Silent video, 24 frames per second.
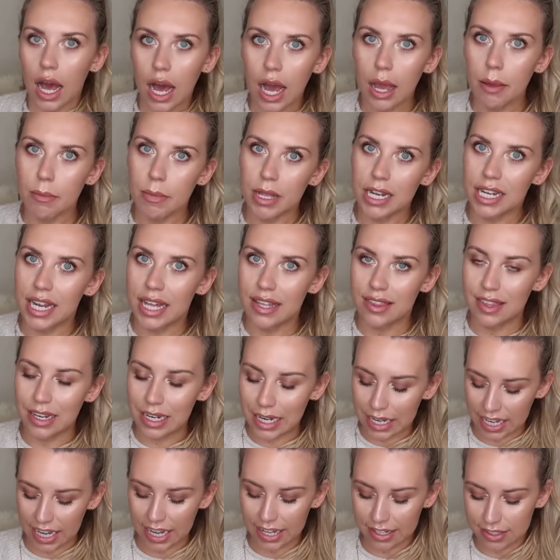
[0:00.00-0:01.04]
I'm in leather
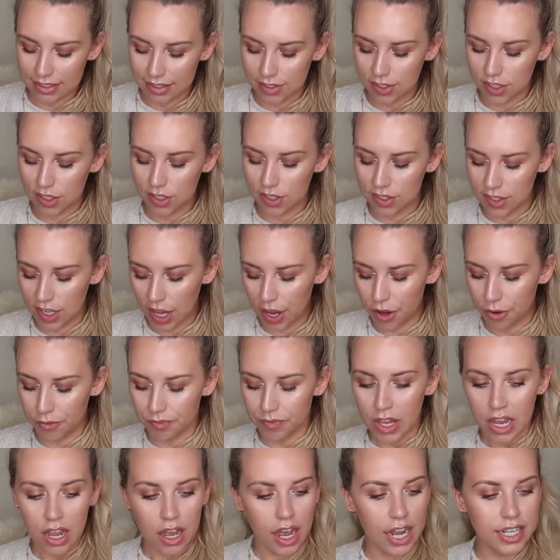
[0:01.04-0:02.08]
leggings. So
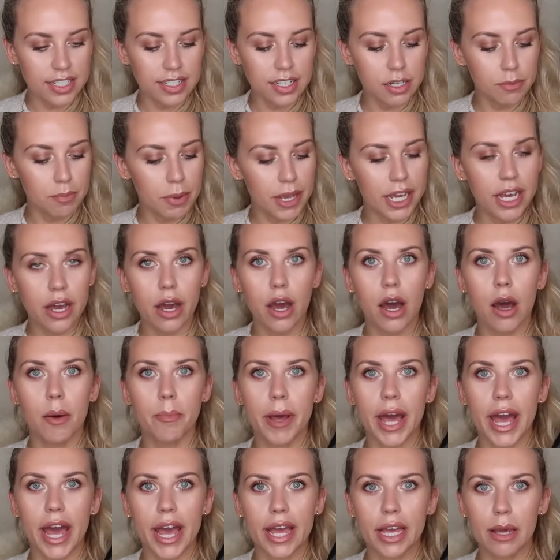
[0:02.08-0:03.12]
I did pick up
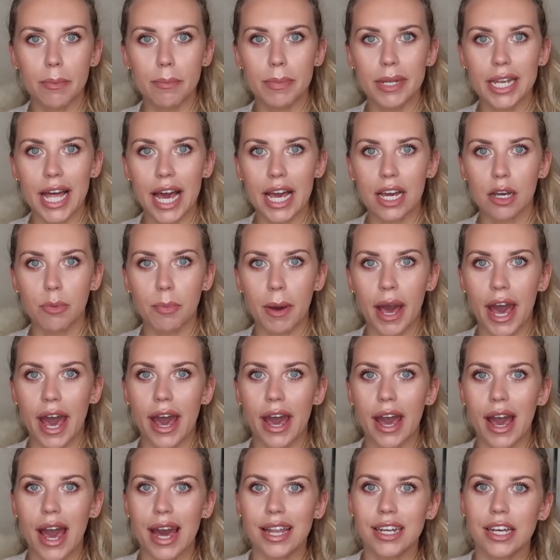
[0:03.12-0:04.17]
a black
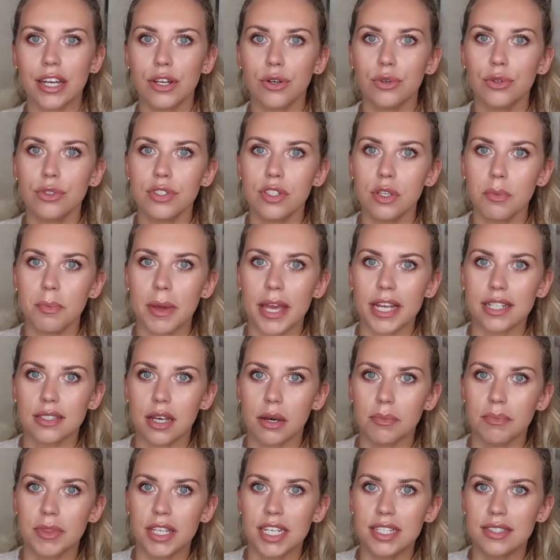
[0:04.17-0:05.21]
pair and I also picked
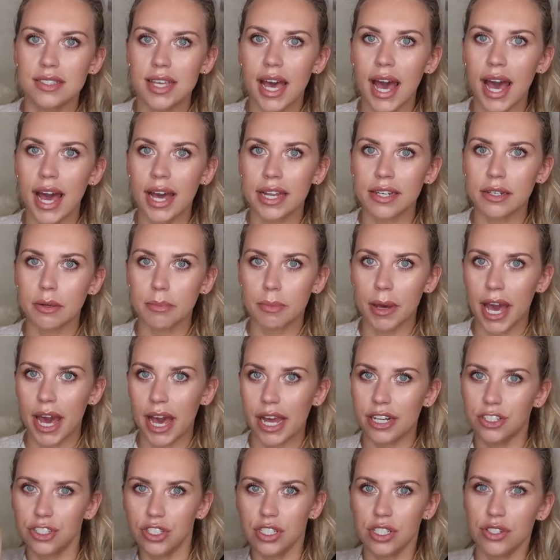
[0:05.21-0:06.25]
up the tan
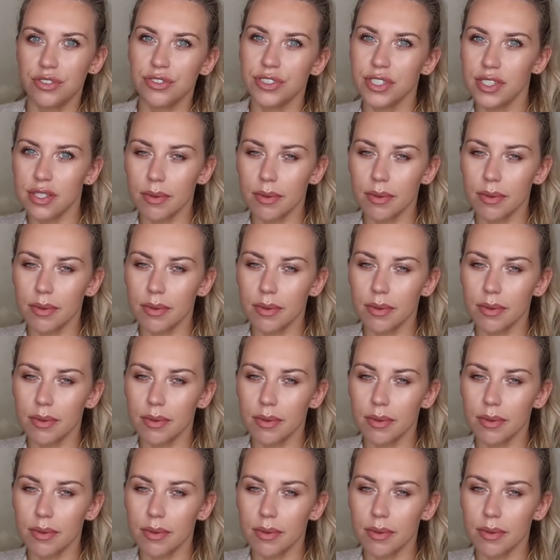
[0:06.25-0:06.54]
pair just for